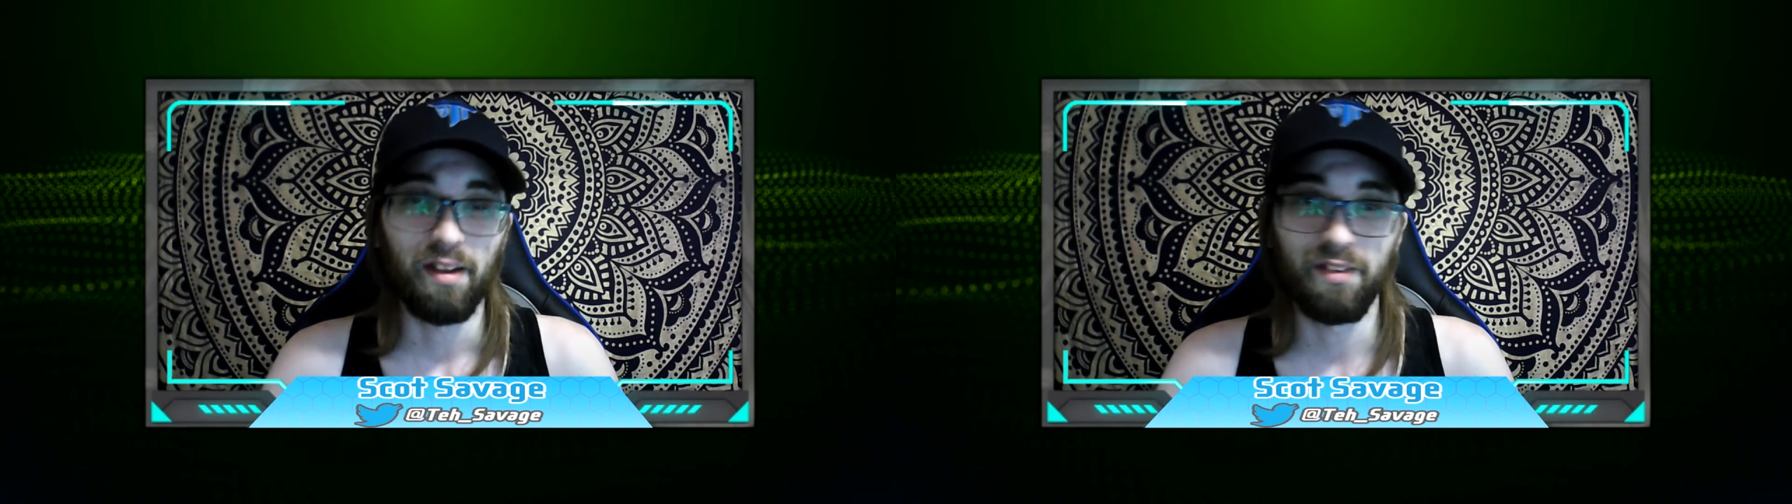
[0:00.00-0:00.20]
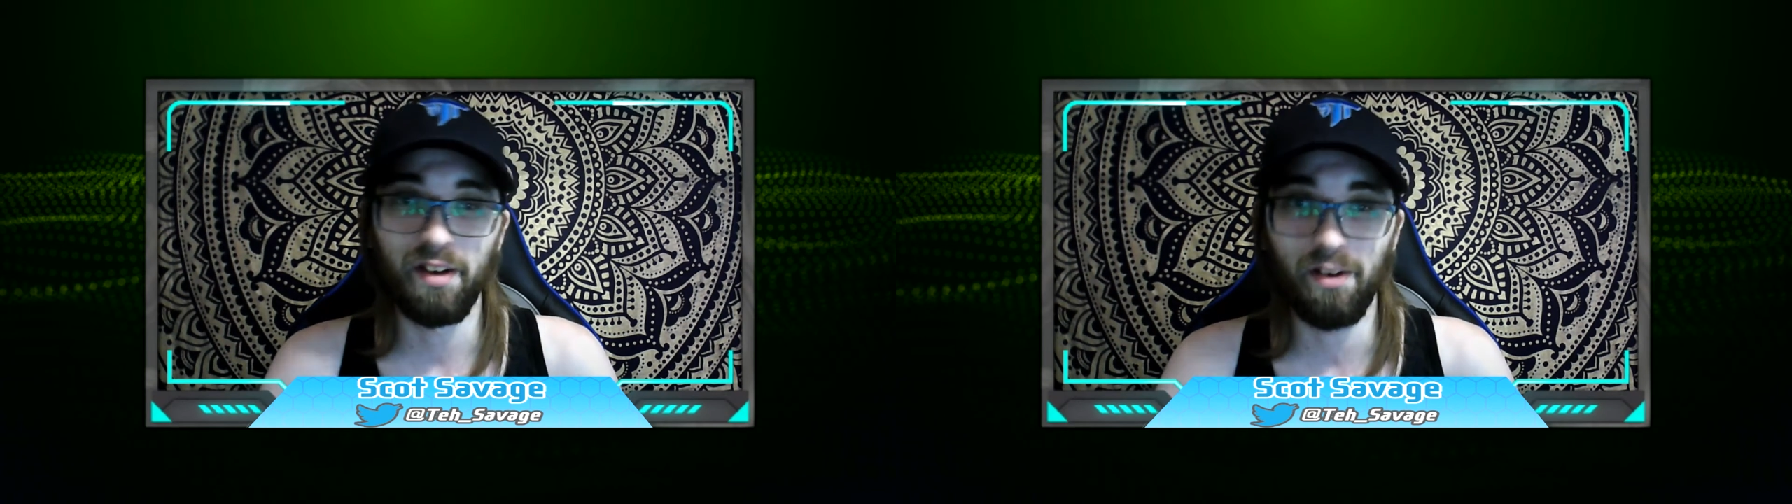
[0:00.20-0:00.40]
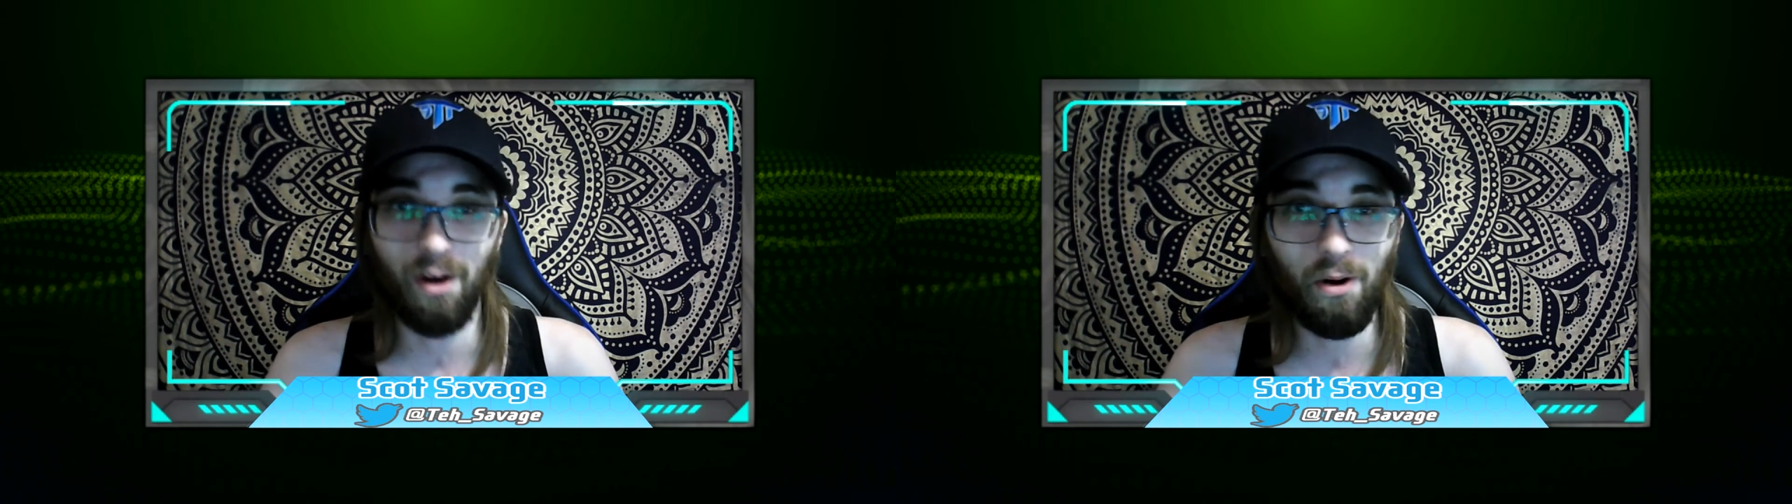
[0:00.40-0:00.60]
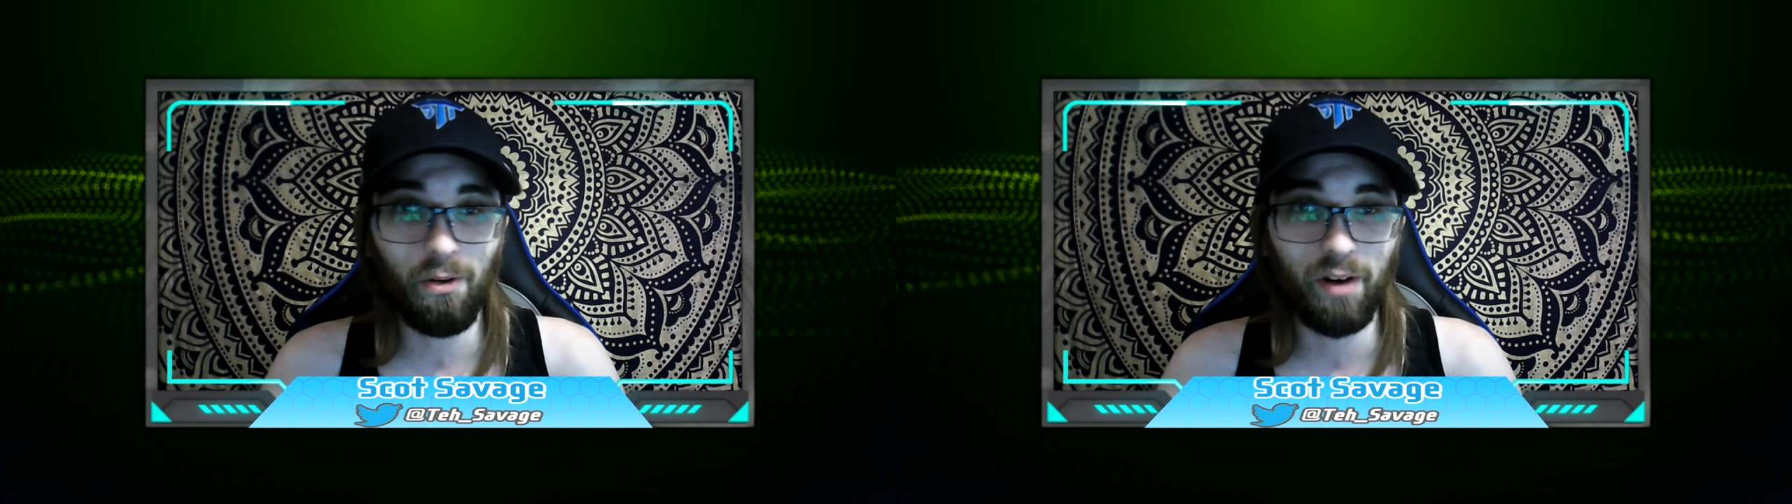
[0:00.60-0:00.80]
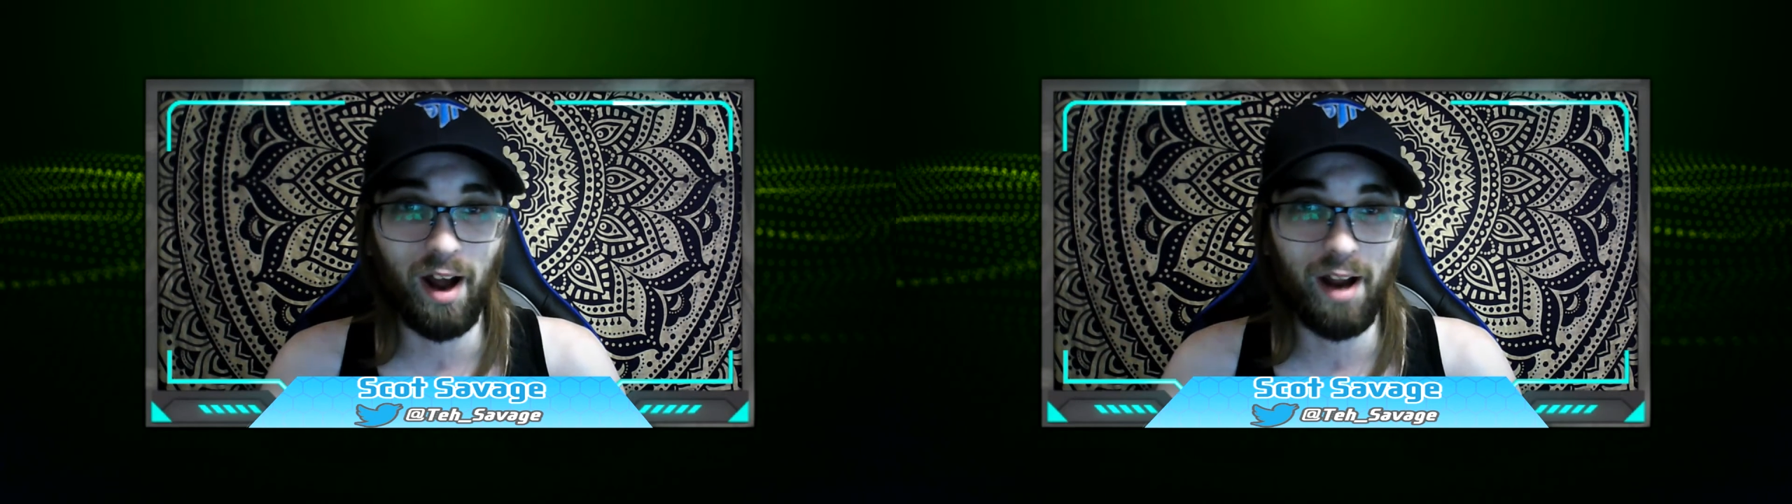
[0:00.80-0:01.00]
their
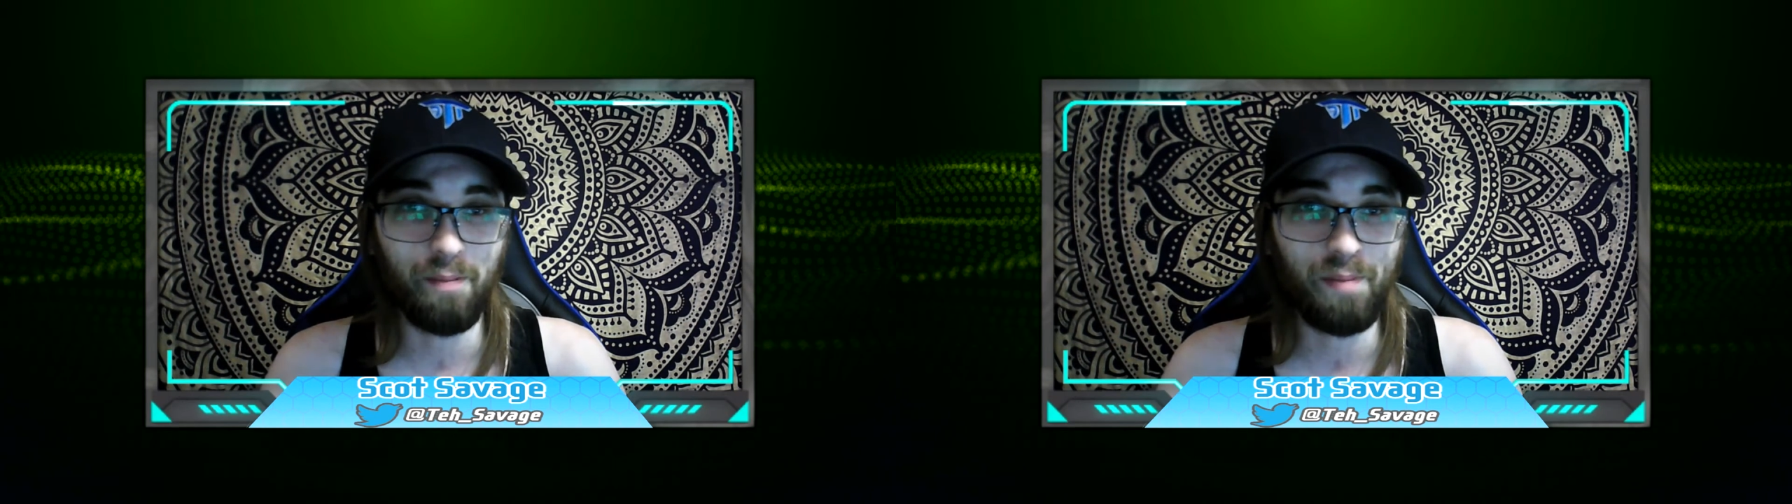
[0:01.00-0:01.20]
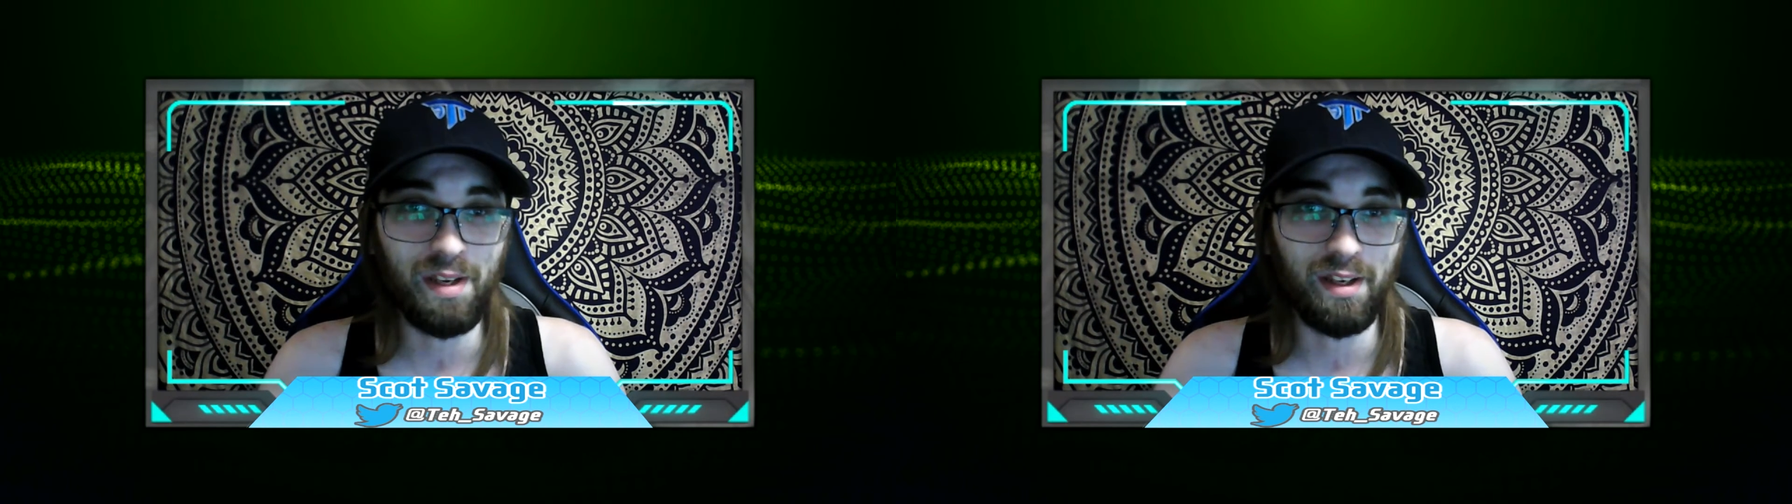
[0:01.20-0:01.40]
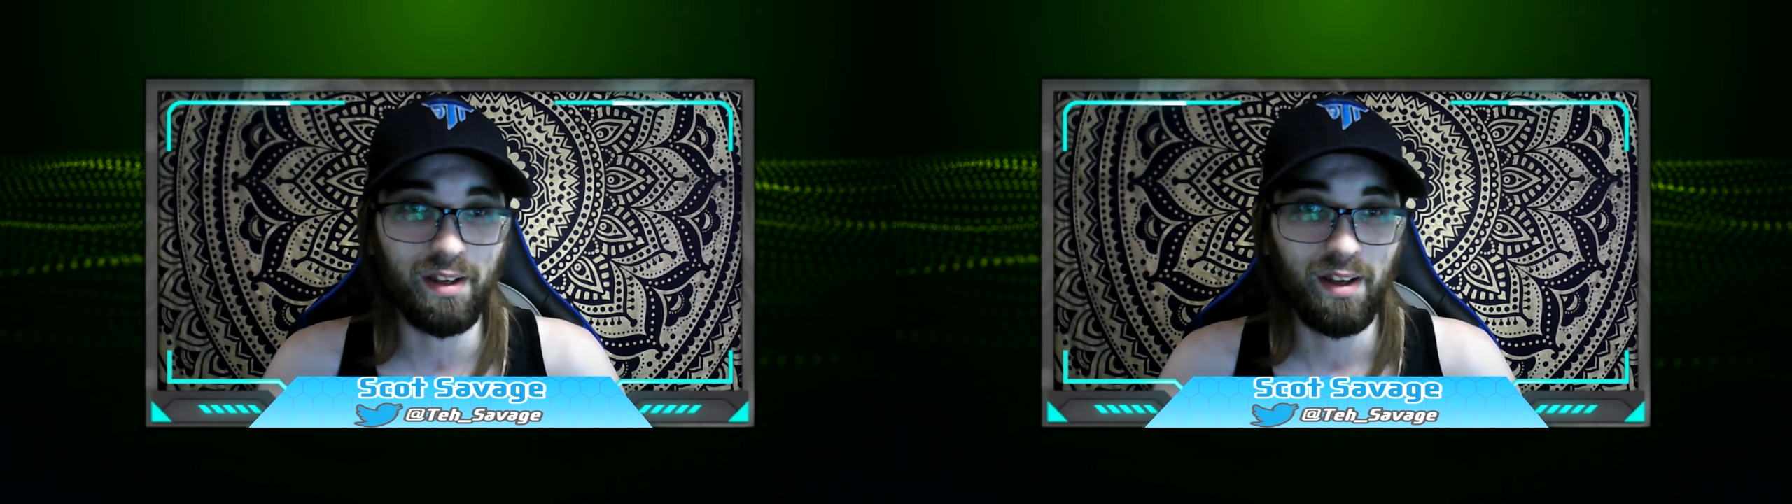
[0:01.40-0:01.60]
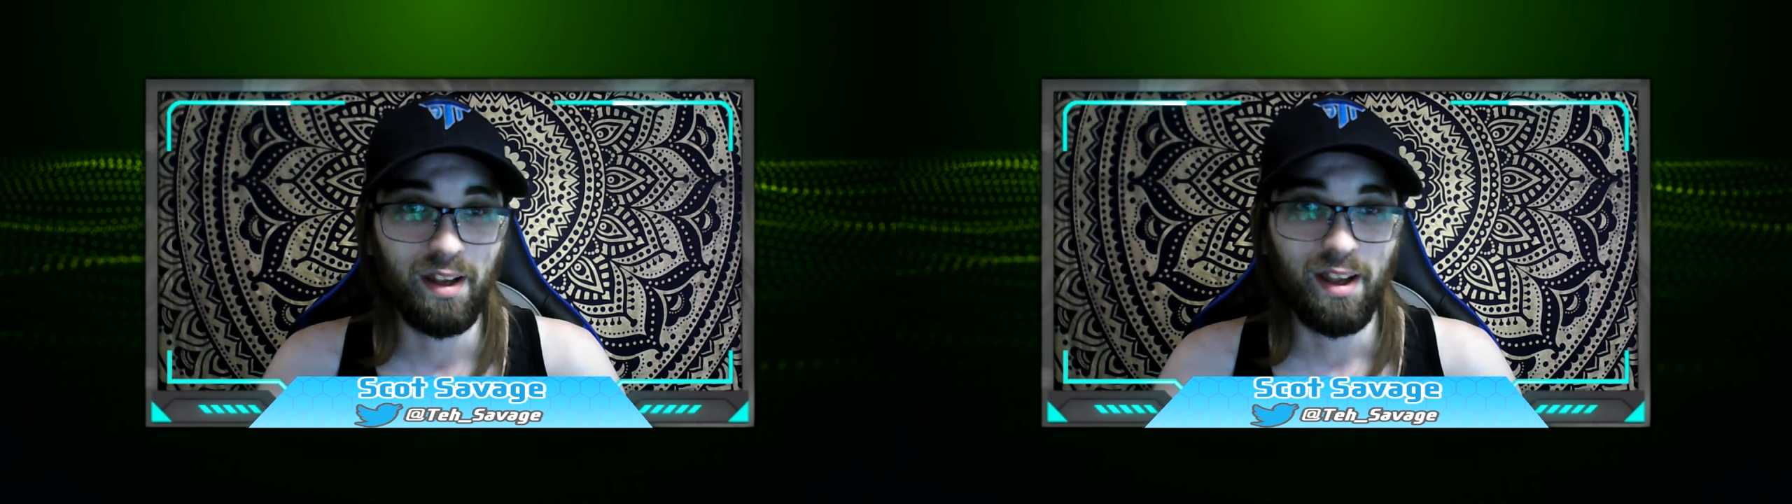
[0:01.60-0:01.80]
own IP